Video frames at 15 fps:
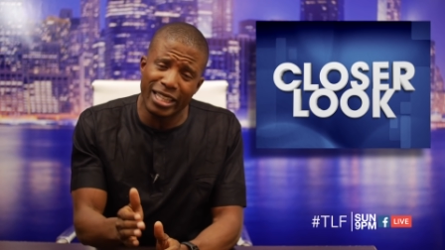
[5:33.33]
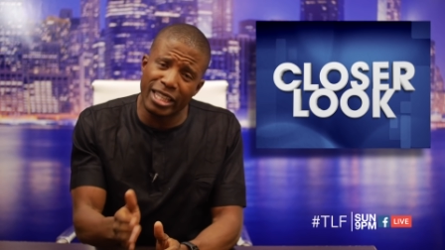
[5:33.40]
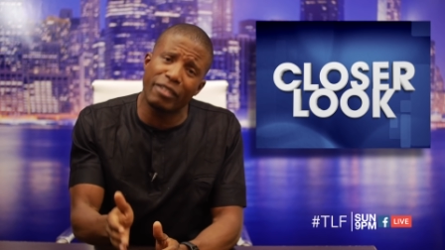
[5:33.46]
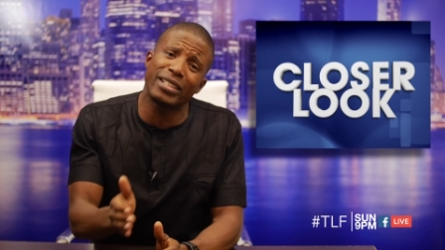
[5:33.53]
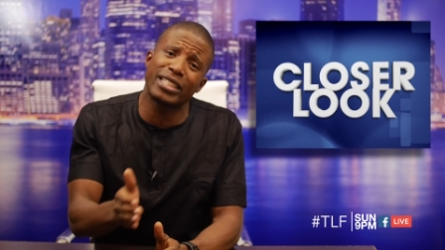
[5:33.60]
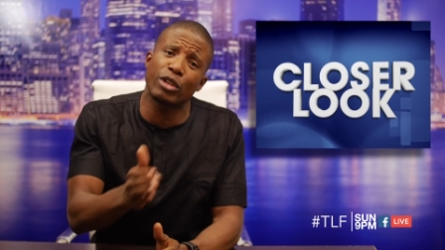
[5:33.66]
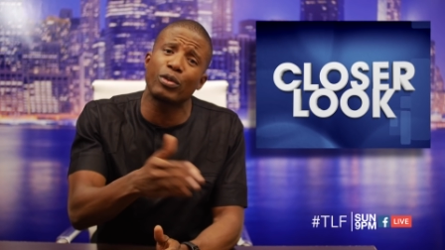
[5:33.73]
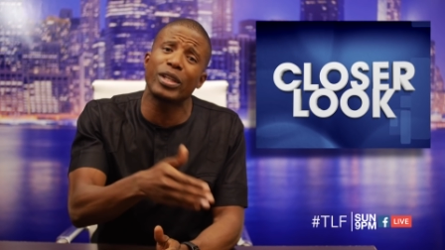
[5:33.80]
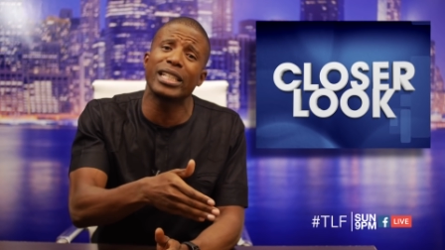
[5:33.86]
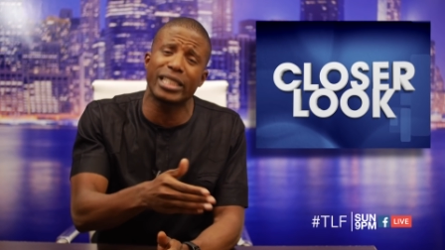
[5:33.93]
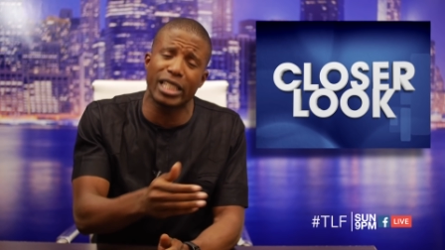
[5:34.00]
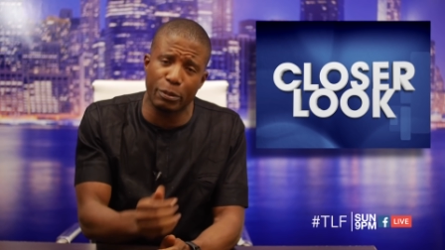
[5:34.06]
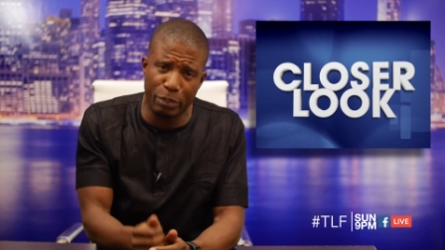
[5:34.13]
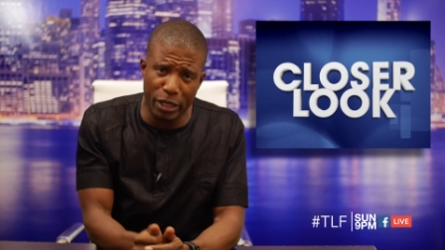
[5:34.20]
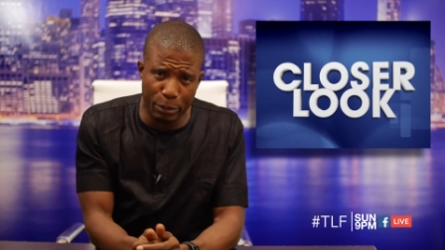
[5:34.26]
There is a
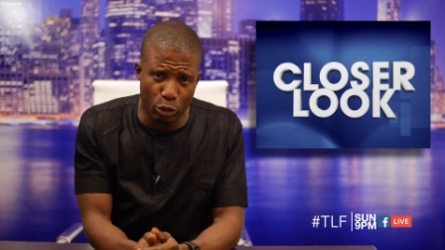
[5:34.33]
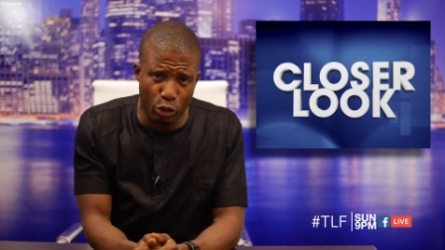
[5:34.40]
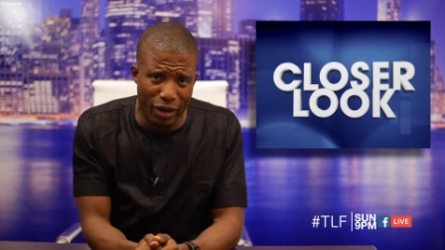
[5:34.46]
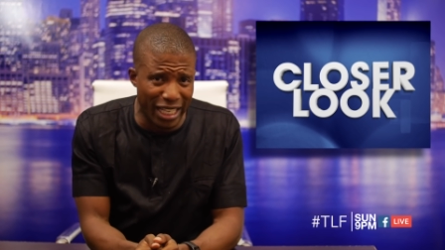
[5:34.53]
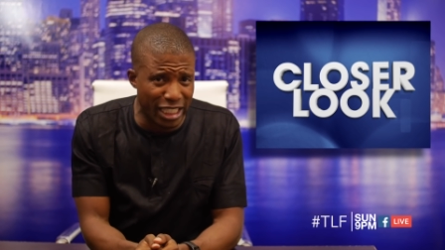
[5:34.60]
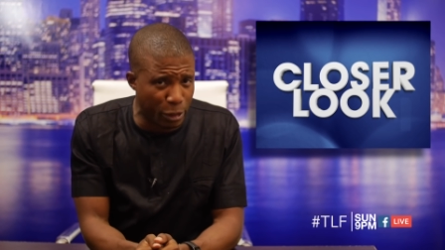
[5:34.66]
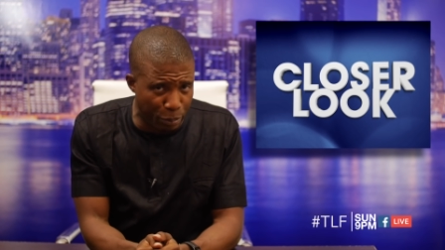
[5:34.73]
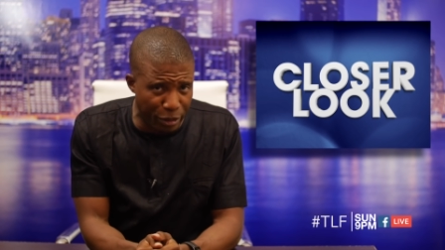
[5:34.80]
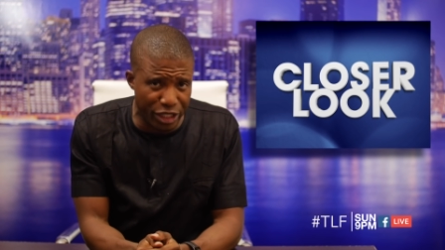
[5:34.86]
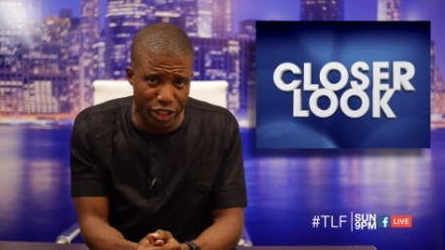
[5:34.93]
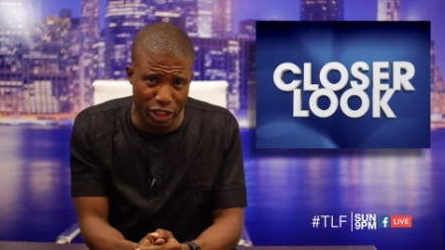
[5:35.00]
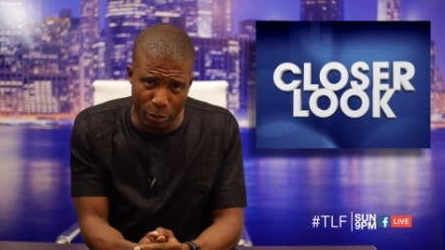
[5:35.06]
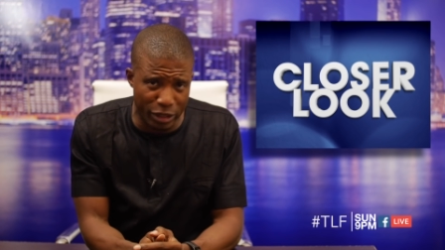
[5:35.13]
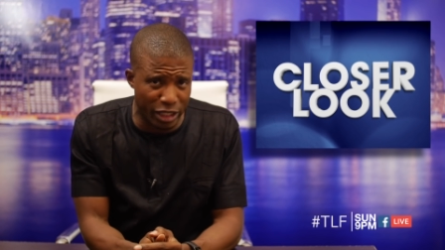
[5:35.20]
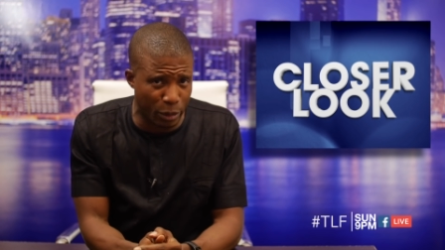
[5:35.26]
reason people write
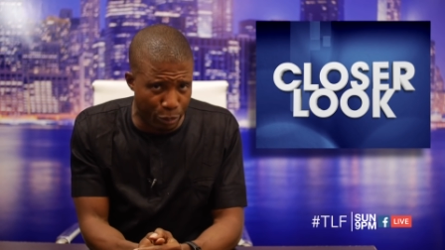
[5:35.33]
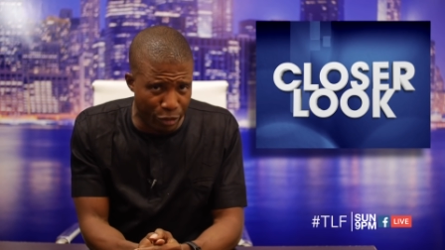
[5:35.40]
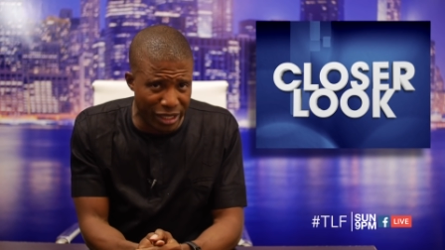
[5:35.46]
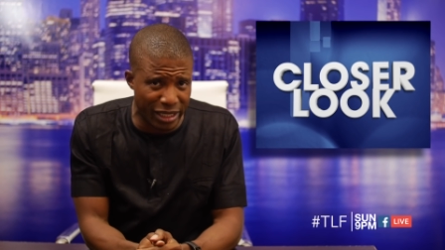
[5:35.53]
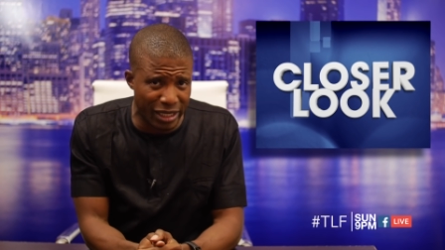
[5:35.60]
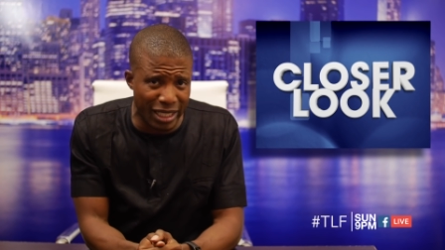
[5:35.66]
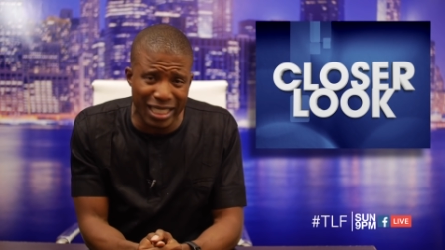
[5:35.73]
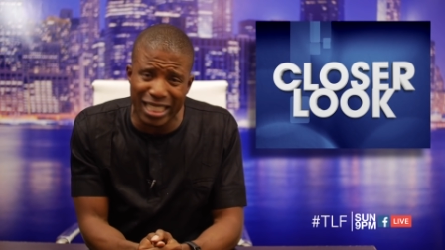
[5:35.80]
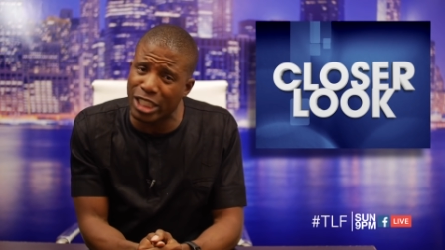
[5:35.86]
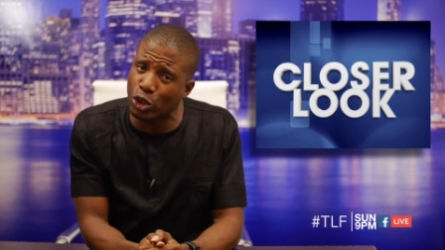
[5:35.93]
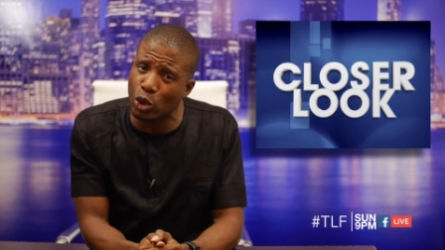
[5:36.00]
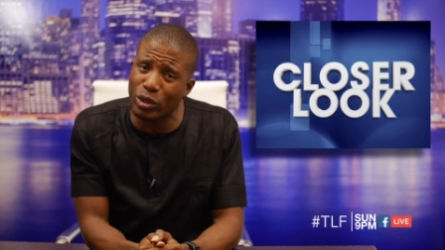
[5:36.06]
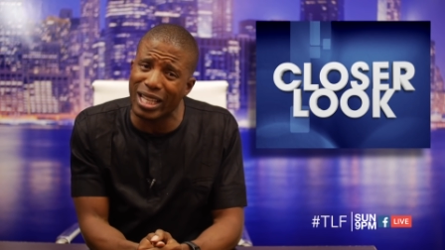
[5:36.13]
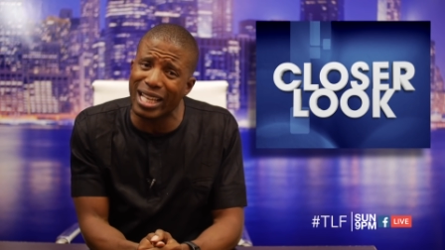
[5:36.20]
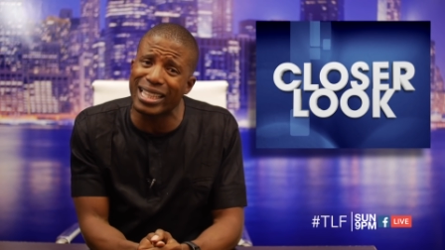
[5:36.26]
speeches, Mr. President. It's
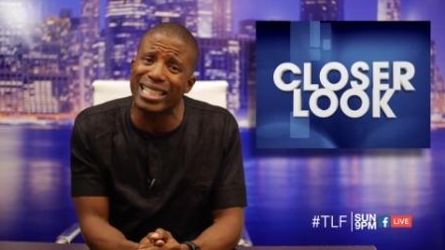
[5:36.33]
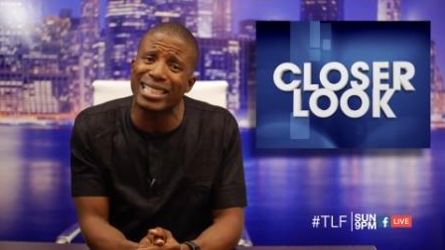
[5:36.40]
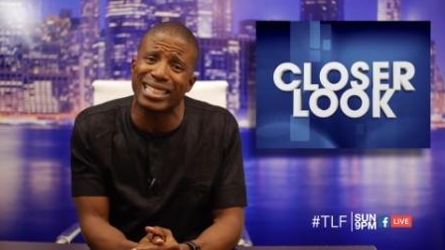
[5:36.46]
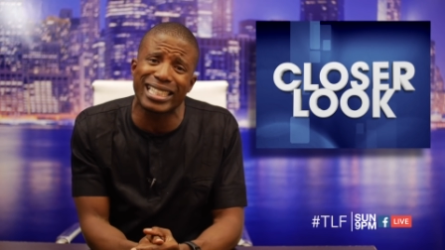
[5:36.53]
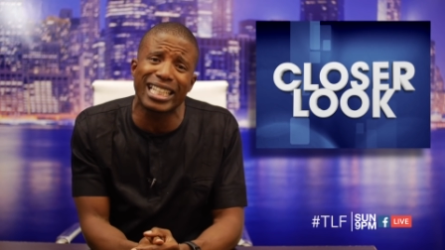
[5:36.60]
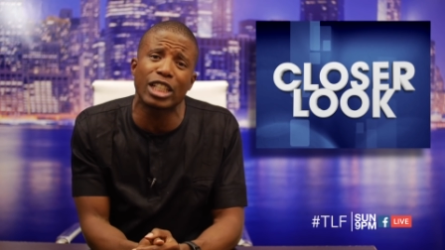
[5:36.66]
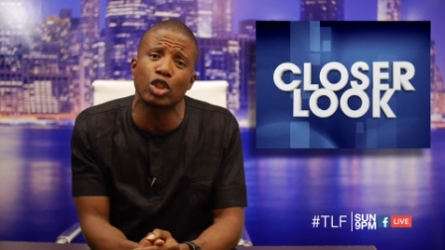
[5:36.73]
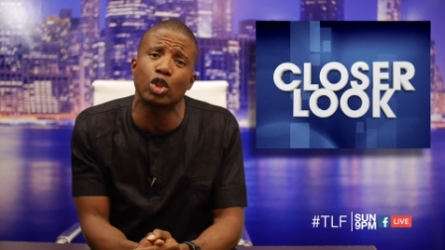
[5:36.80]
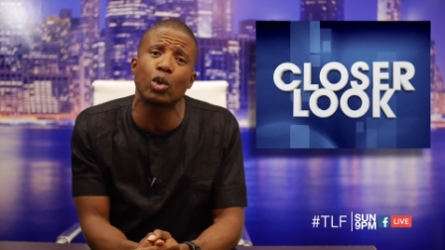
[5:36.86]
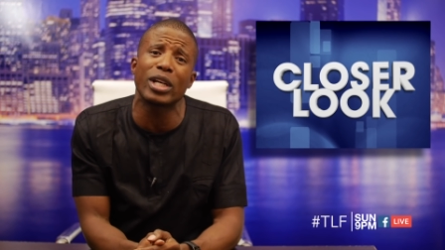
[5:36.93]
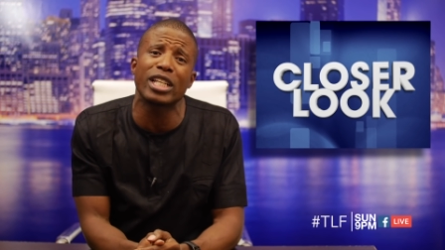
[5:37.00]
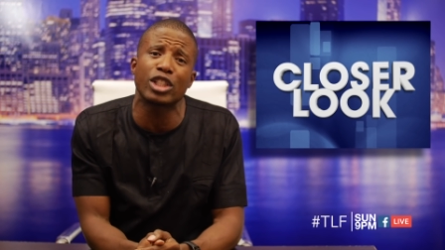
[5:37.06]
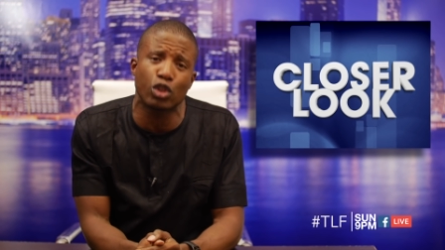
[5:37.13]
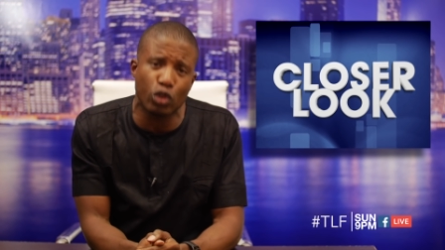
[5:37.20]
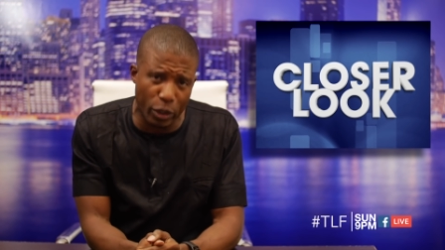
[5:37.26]
so that they stick to
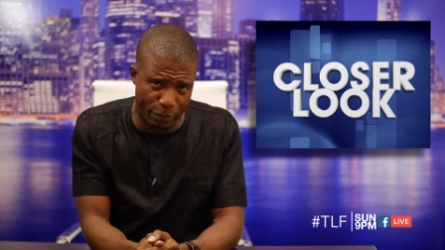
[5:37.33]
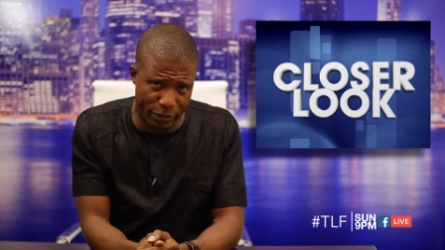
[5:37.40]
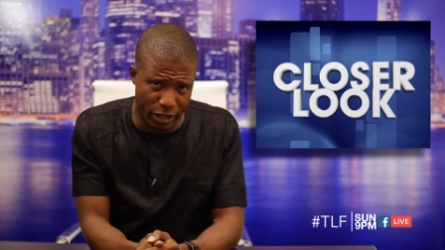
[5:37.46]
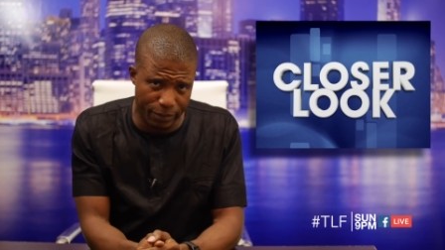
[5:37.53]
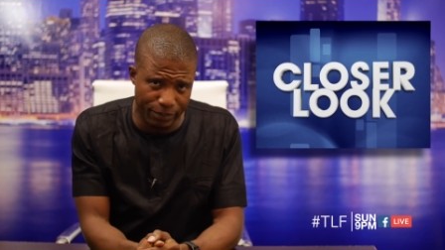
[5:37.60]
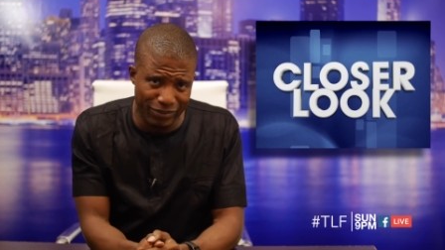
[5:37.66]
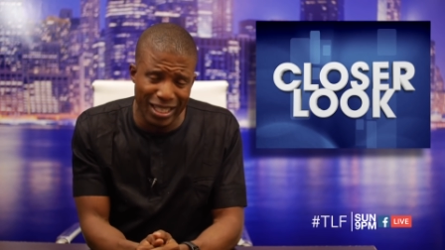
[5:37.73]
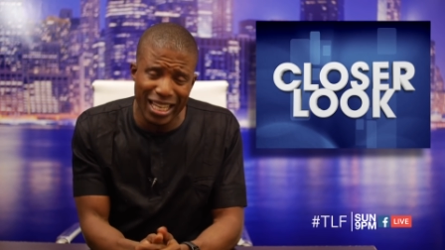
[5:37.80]
a script.